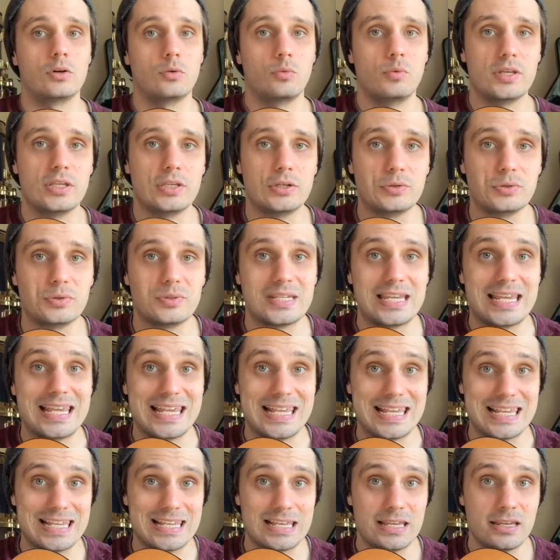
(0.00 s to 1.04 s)
We use
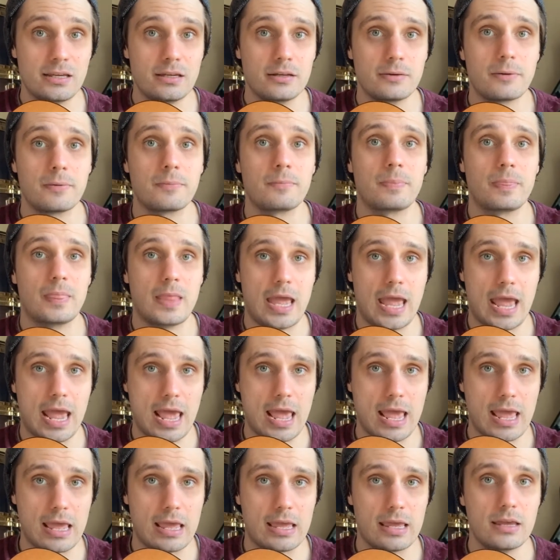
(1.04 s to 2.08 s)
E,
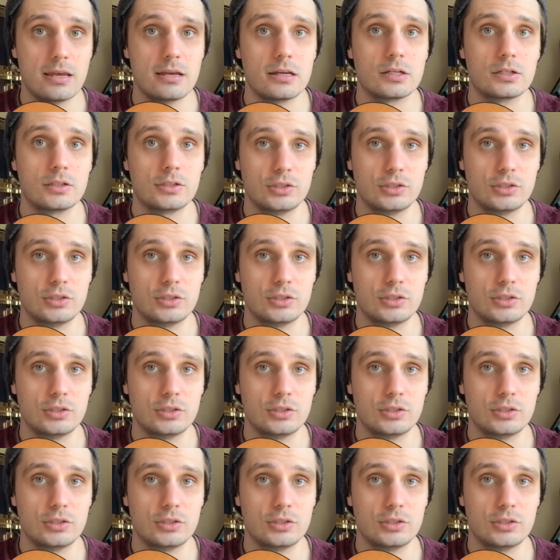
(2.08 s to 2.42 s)
A,